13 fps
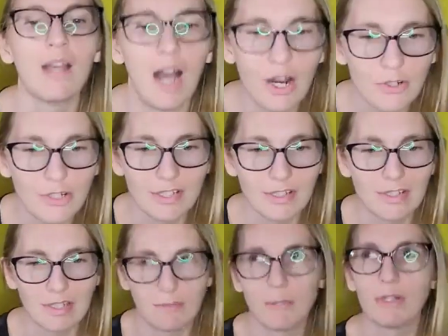Our
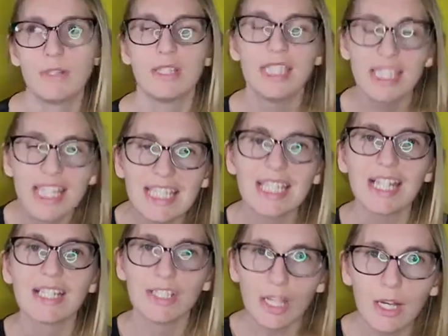justice
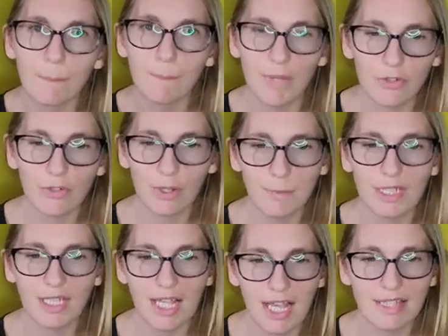system
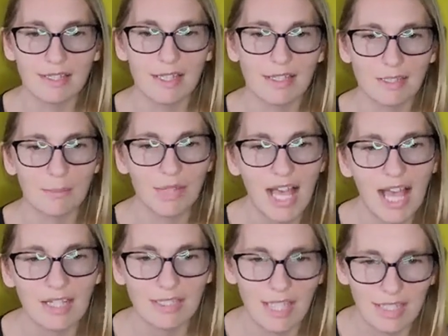criminalizes
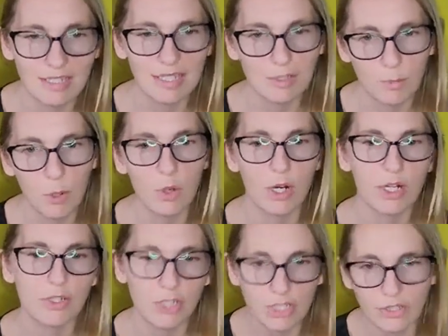Black, Latinx,
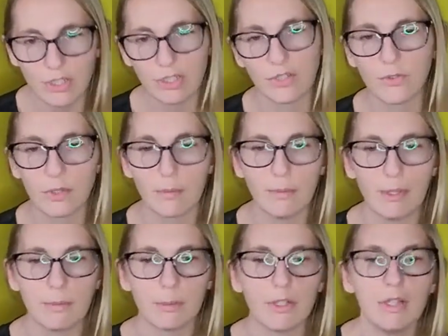poor, gender nonconforming
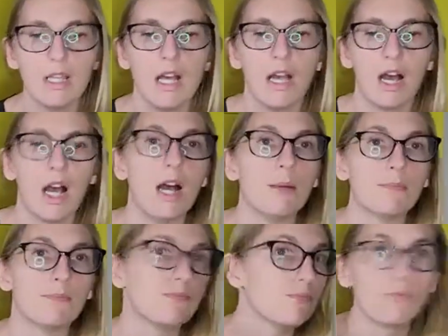people,
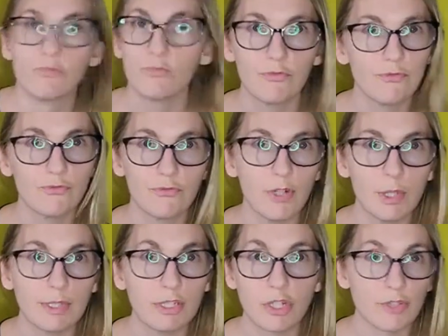
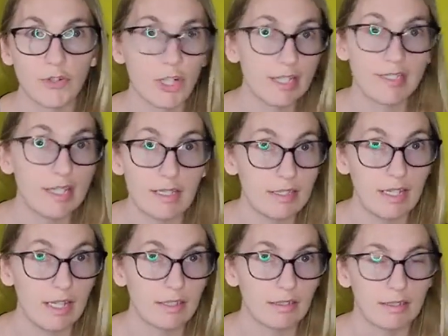frequently just for
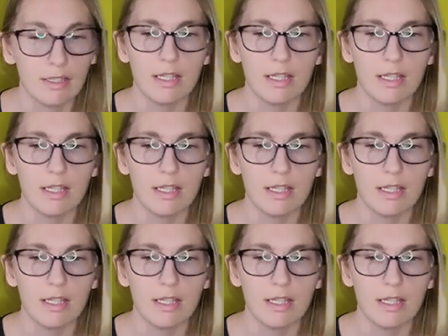existing.